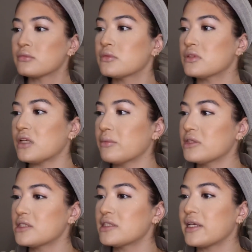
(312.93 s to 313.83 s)
So I'm gonna
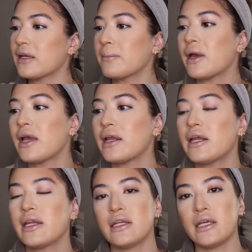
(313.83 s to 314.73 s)
just take my
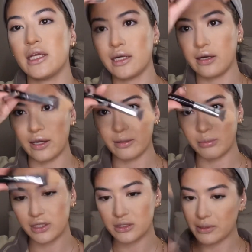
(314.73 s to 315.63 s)
99
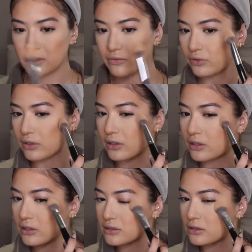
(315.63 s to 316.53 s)
brush, my Sephora
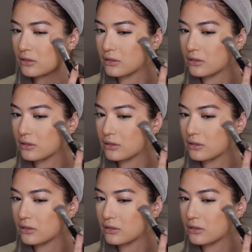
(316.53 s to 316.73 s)
collection.